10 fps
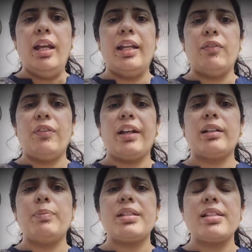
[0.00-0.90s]
In
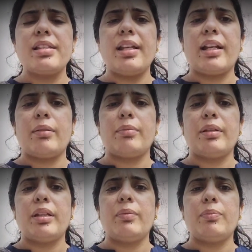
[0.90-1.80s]
fact, PCC
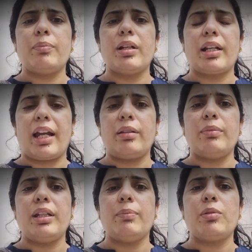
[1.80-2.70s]

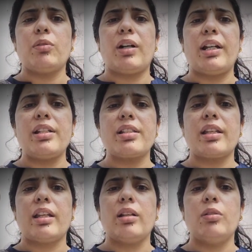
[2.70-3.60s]
Academy provides
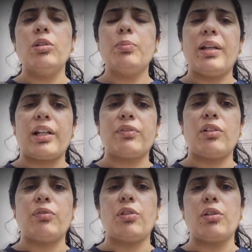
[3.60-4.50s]
a good
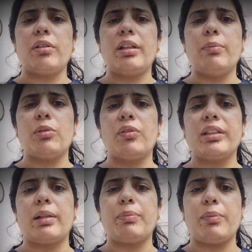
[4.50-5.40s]
platform for
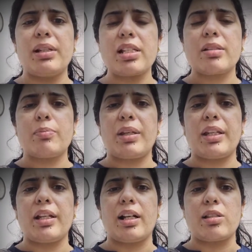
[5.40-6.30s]
improving the public
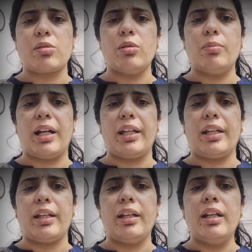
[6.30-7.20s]
speaking also
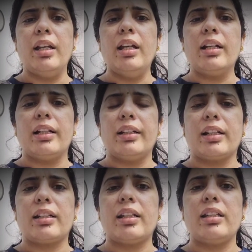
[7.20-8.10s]
by
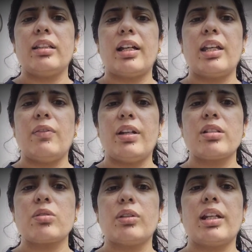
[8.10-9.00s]
conducting the events on